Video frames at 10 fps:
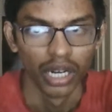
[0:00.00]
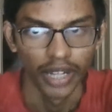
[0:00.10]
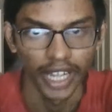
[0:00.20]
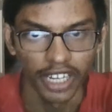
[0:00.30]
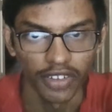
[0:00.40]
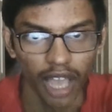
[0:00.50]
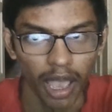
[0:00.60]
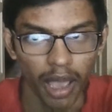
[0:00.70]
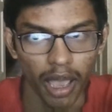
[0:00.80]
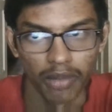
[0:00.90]
rate of
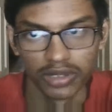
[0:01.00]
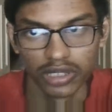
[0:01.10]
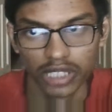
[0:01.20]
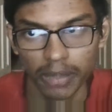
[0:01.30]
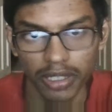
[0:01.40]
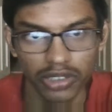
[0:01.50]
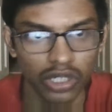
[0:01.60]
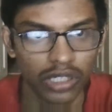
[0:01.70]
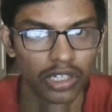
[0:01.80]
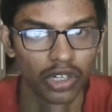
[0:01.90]
absorption depends
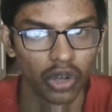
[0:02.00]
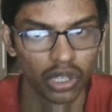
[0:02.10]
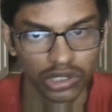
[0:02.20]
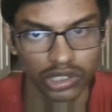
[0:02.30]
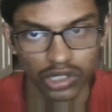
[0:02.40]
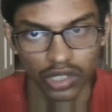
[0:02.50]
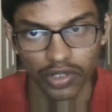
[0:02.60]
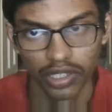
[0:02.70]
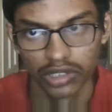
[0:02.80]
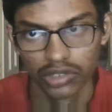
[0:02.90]
on concentration of
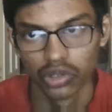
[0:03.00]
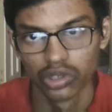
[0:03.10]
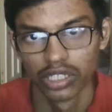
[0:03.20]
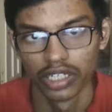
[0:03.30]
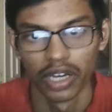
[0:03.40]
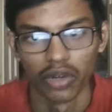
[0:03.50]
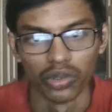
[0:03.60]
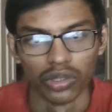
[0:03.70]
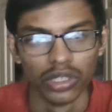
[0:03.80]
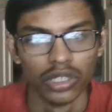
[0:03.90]
drug dose and
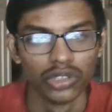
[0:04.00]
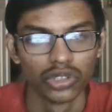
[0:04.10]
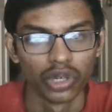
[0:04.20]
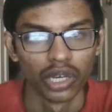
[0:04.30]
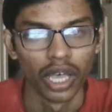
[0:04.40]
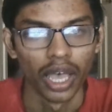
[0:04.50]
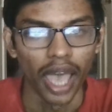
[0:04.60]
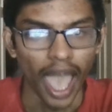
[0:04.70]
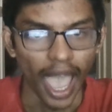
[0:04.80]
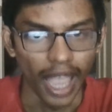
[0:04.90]
how. So,
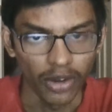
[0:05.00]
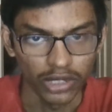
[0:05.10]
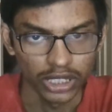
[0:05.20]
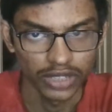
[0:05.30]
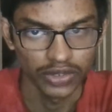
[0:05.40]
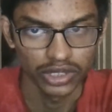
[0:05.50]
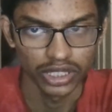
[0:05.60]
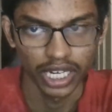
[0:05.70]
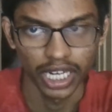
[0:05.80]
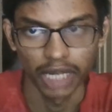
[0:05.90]
aqueous
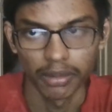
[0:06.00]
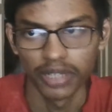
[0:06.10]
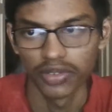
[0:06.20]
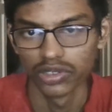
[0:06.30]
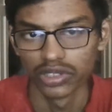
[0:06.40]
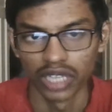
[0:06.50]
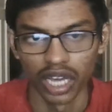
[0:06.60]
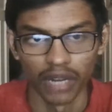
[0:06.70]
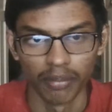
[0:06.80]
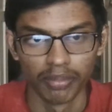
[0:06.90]
diffusion and lipid diffusion
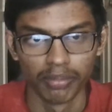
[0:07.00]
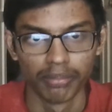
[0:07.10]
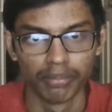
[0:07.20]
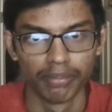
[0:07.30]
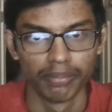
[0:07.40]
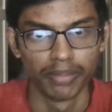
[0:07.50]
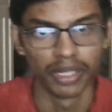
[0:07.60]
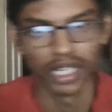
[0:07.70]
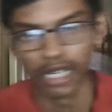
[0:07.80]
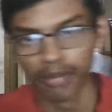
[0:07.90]
are
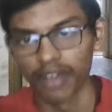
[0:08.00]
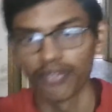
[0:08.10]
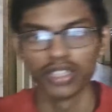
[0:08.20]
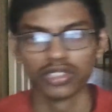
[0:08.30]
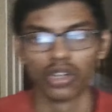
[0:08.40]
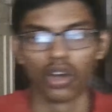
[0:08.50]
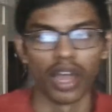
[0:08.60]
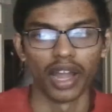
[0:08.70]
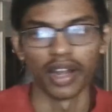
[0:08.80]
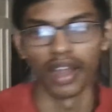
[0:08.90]
predicted by fixed
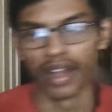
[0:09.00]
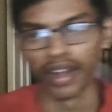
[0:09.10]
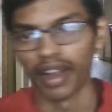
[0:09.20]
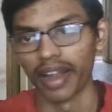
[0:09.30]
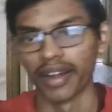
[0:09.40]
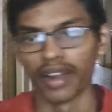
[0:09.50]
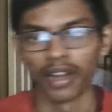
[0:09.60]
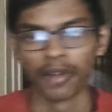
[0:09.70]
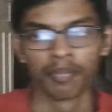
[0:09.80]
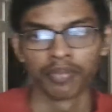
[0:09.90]
law and
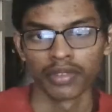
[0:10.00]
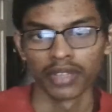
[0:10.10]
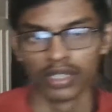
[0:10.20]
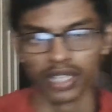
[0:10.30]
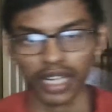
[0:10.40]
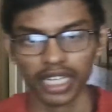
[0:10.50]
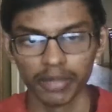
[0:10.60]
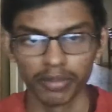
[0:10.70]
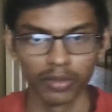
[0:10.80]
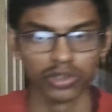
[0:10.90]
are directly
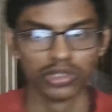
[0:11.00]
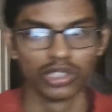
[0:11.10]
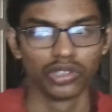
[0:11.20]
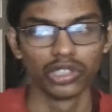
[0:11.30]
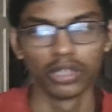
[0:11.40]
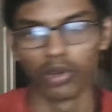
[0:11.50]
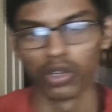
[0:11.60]
proportional to the